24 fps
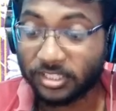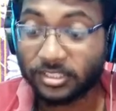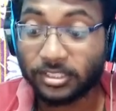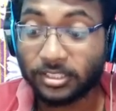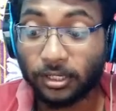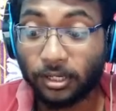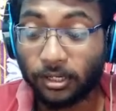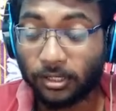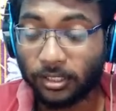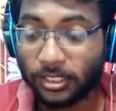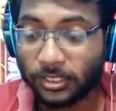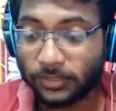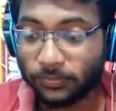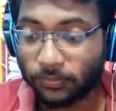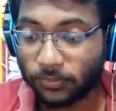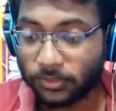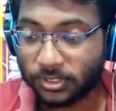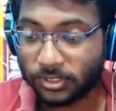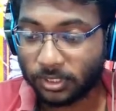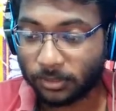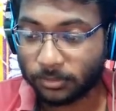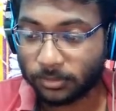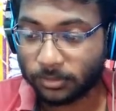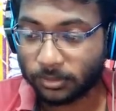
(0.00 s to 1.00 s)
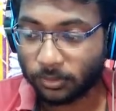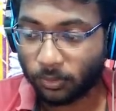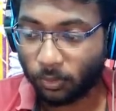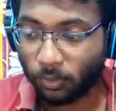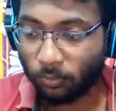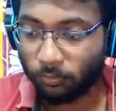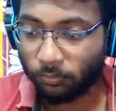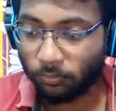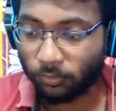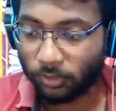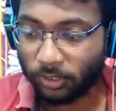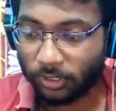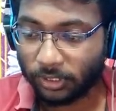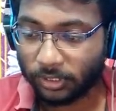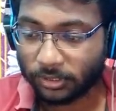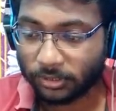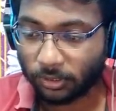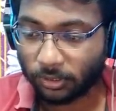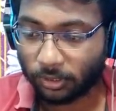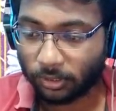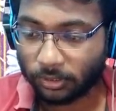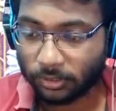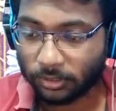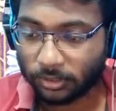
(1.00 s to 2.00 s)
We just heard his footsteps. Hopefully,
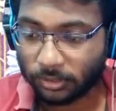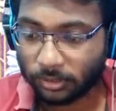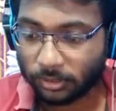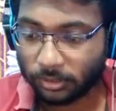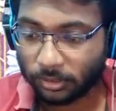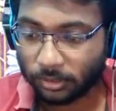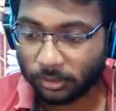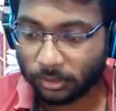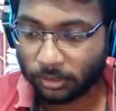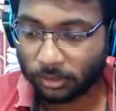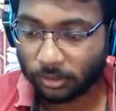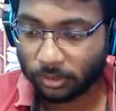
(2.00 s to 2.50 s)
he's not